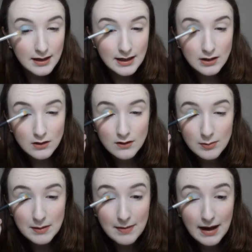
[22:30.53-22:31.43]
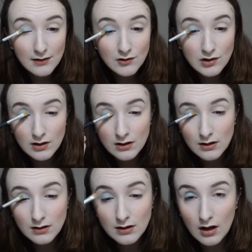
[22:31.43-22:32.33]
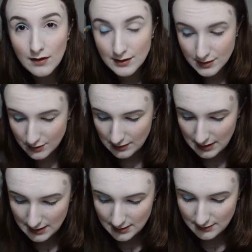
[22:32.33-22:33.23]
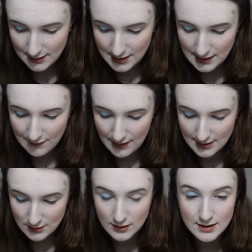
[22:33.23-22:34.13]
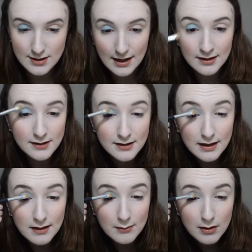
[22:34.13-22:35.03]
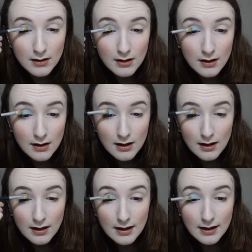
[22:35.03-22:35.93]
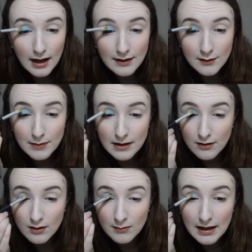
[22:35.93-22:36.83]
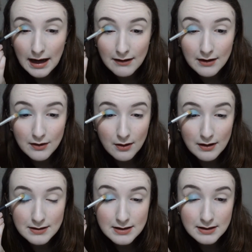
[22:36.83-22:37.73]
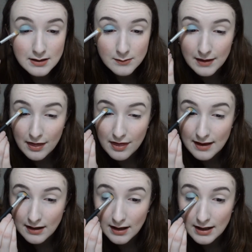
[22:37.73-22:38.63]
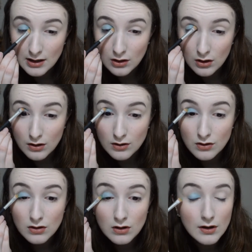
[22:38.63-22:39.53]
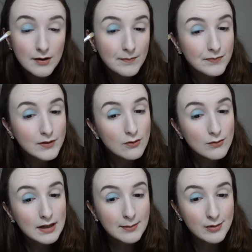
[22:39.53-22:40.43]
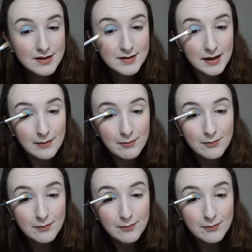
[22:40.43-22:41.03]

It looks a bit patchy on the screen so I think if I took a second dip and kind of built up the areas where it's a little bit thinner, it looks really pretty.